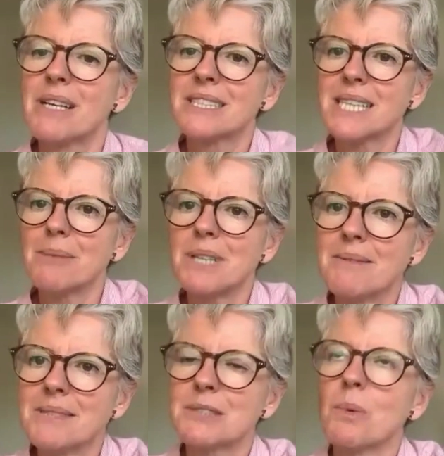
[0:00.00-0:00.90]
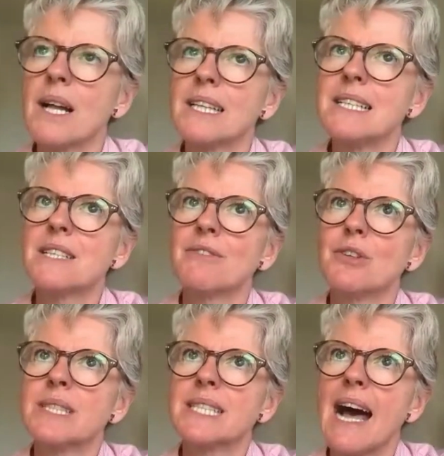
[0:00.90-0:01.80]
Because sometimes as well,
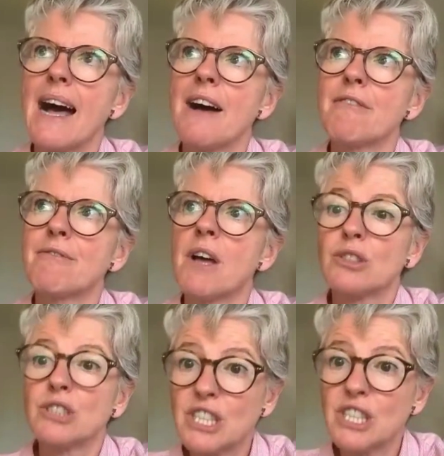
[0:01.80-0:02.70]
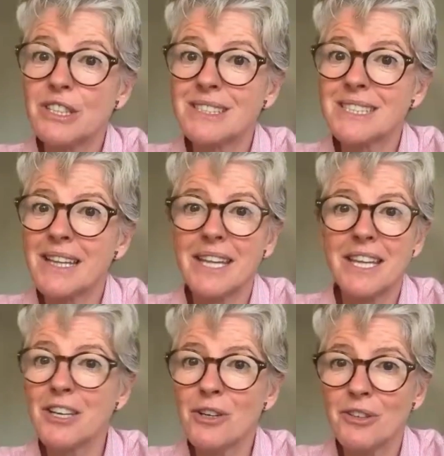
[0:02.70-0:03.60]
interviewers have concerns
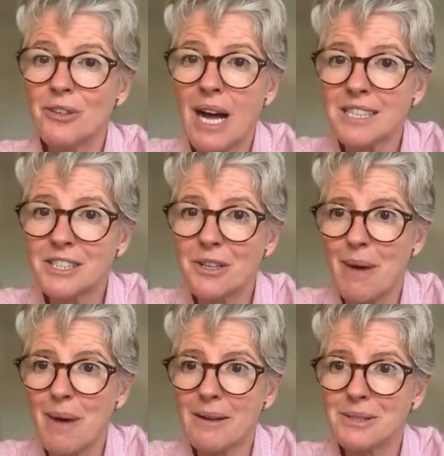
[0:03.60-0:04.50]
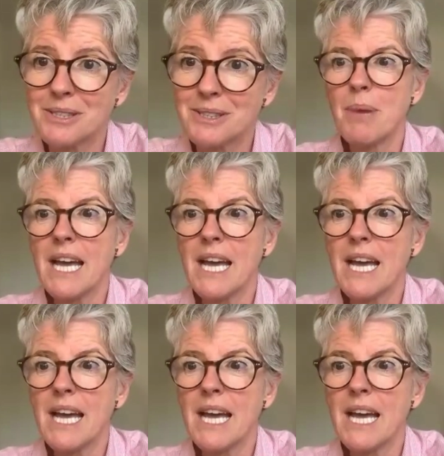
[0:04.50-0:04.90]
that they're not going to ask you about.